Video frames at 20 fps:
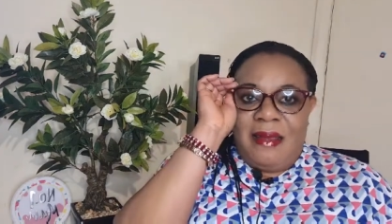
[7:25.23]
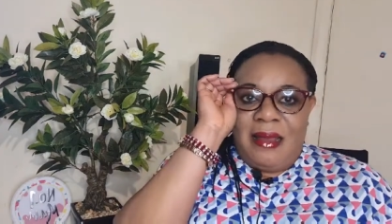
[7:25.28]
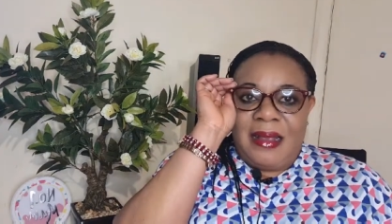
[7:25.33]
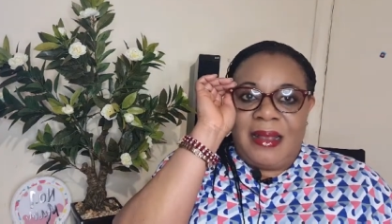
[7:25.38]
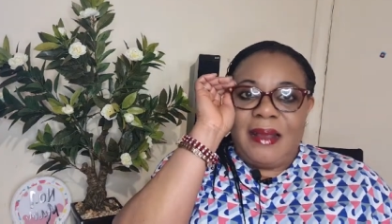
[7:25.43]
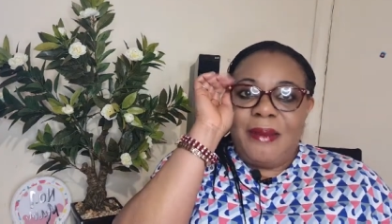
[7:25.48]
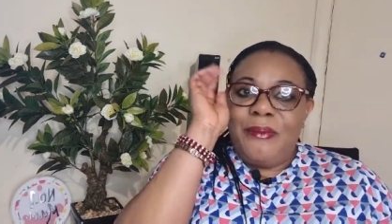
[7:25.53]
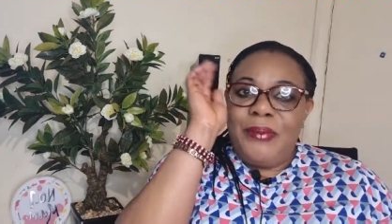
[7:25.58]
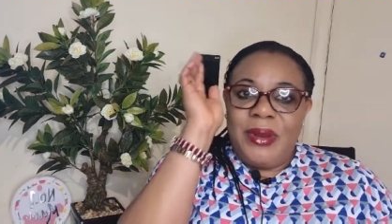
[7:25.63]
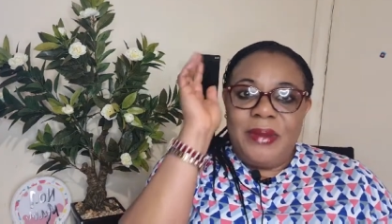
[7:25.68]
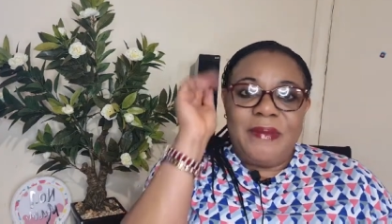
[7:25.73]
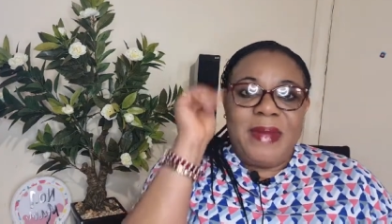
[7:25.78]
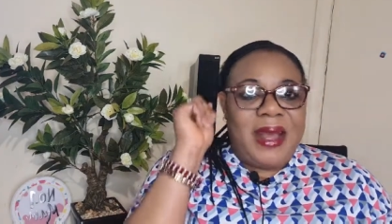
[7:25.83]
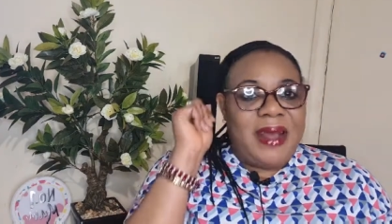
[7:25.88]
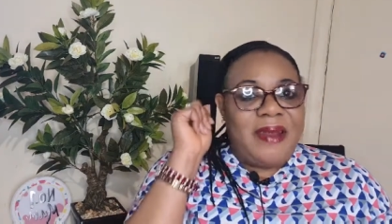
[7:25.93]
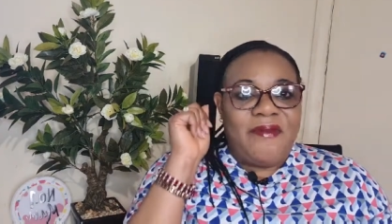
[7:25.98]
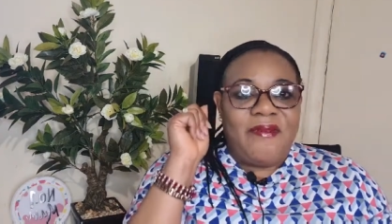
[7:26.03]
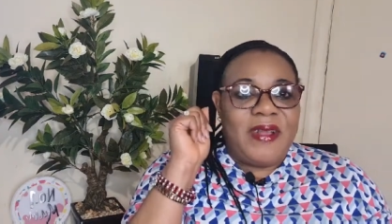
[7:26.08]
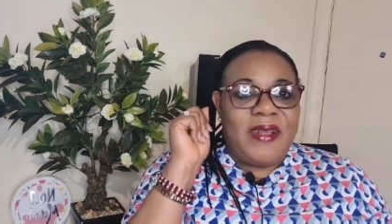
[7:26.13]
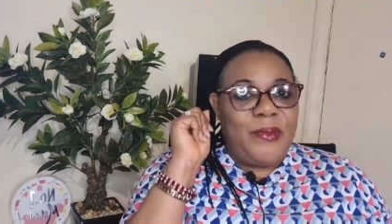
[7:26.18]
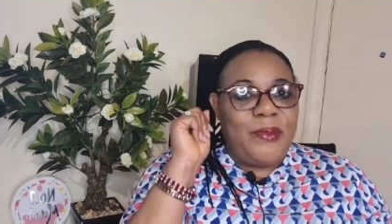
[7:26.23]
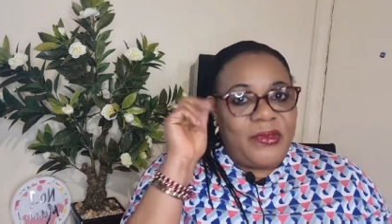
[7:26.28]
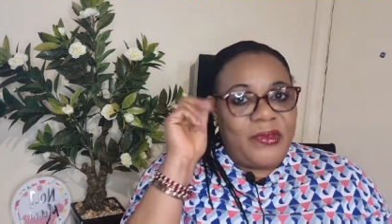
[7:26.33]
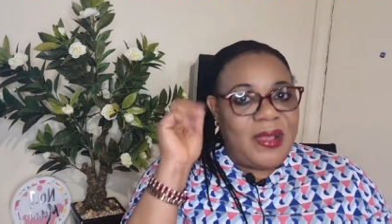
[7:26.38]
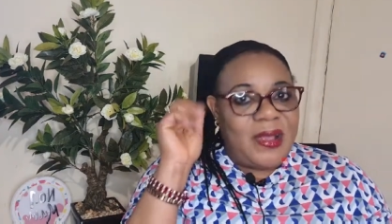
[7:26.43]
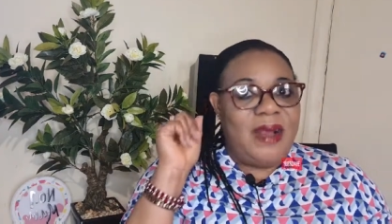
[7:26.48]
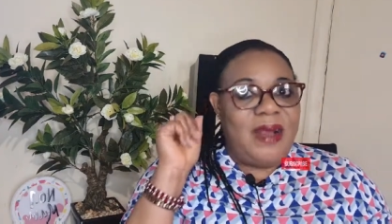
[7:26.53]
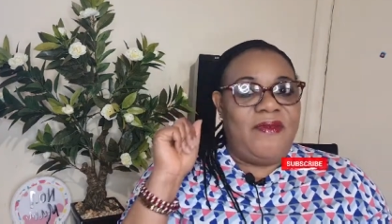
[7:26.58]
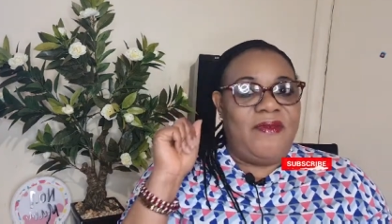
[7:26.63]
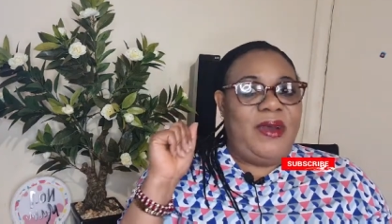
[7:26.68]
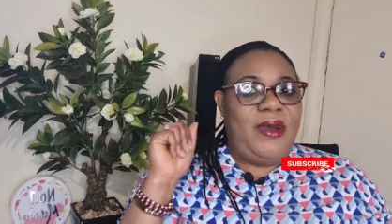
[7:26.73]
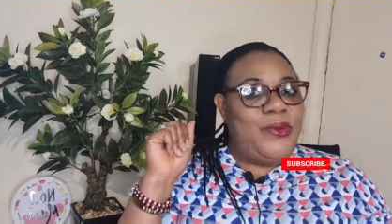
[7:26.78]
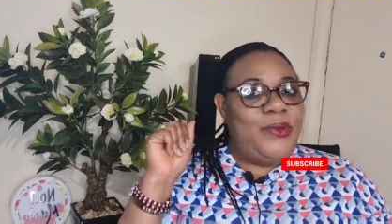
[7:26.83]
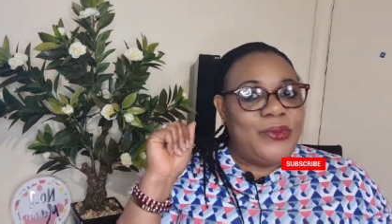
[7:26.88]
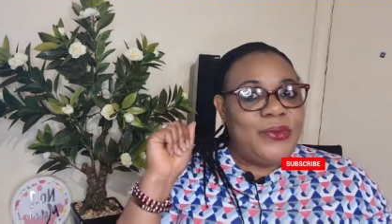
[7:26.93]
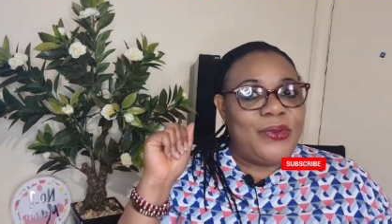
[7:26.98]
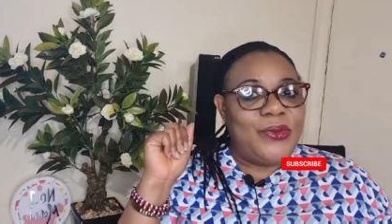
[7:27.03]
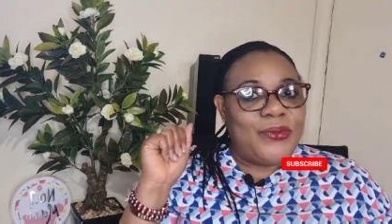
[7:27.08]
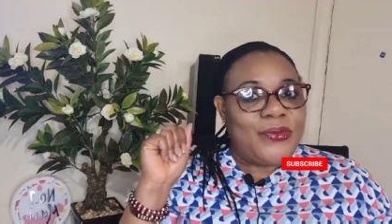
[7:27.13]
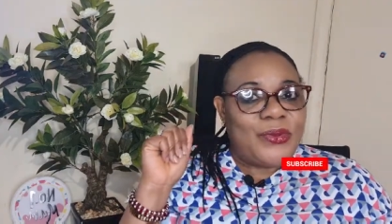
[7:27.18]
I can bring my advice, but she have her
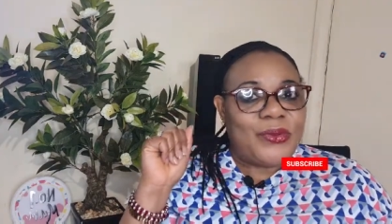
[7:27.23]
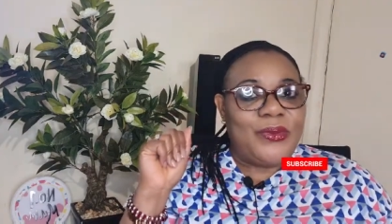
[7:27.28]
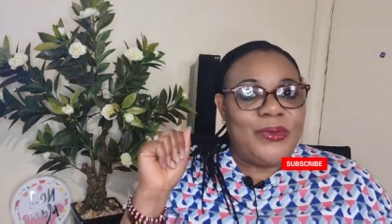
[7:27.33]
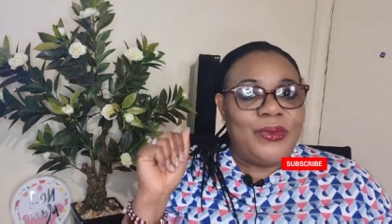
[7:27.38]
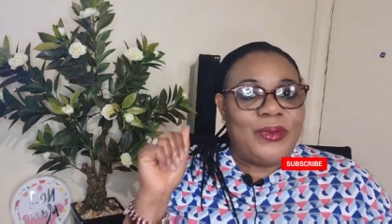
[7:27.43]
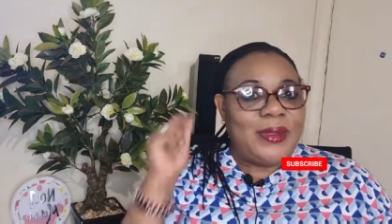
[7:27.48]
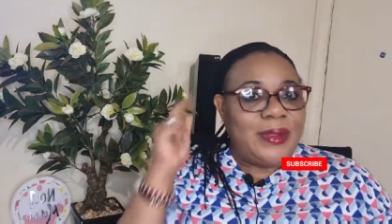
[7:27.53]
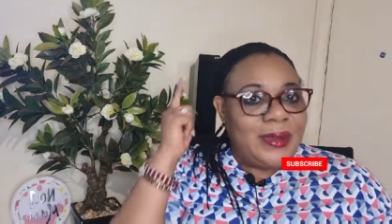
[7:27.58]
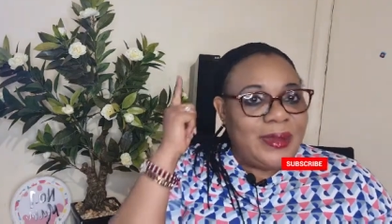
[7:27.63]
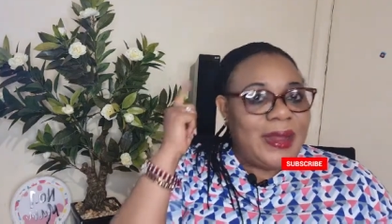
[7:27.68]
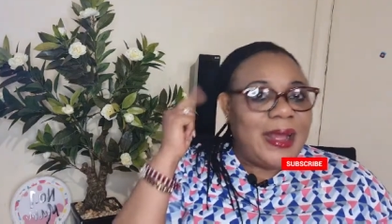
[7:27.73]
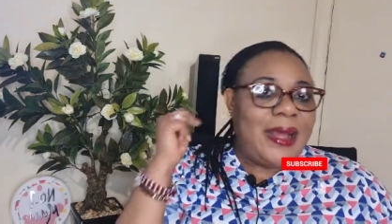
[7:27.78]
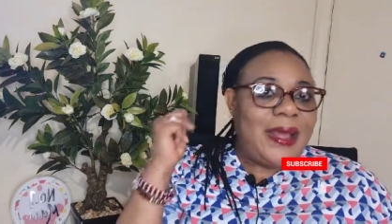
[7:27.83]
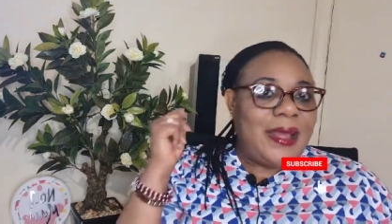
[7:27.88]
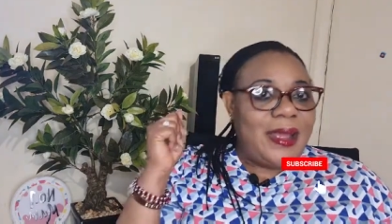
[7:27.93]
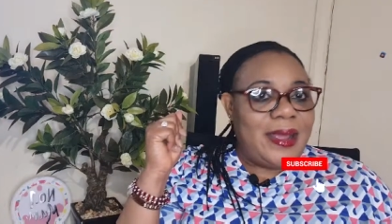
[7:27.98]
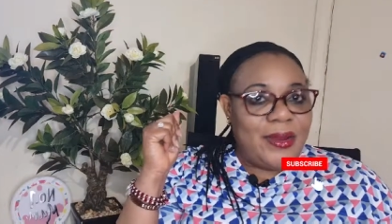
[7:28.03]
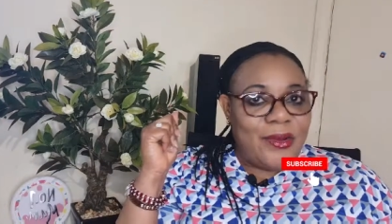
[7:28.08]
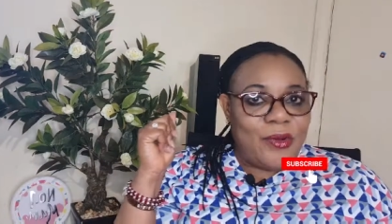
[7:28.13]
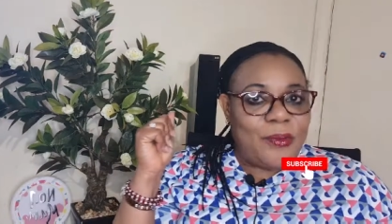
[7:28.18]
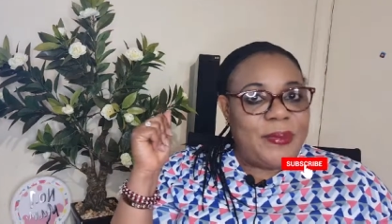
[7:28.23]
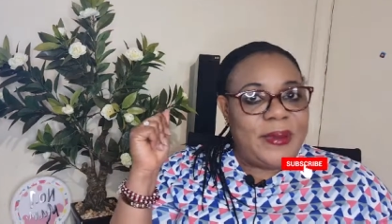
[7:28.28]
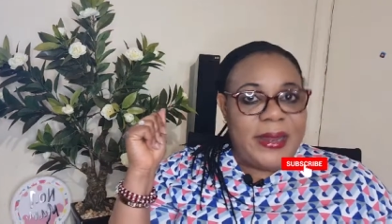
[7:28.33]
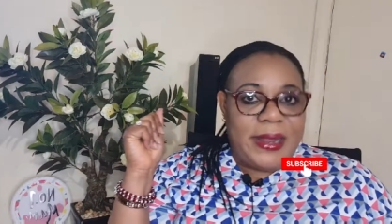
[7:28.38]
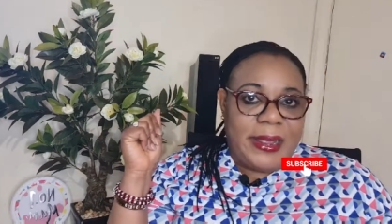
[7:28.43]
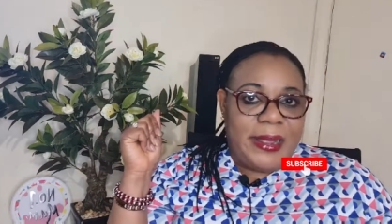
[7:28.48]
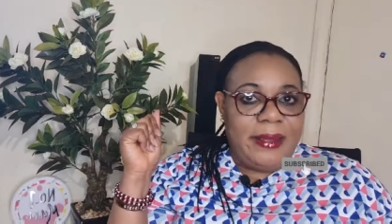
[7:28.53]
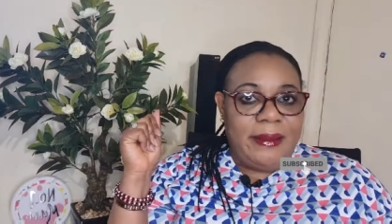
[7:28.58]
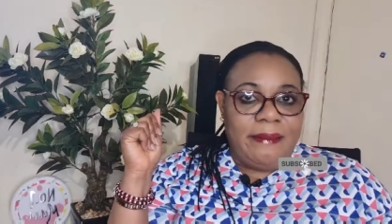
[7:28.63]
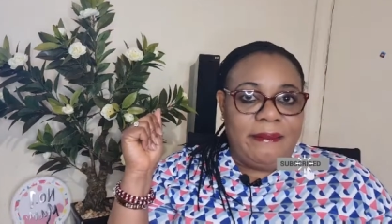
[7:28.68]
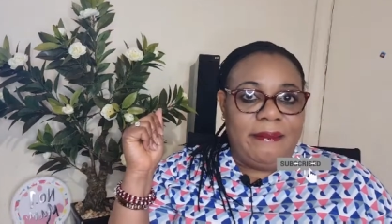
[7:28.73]
own also in her head up there.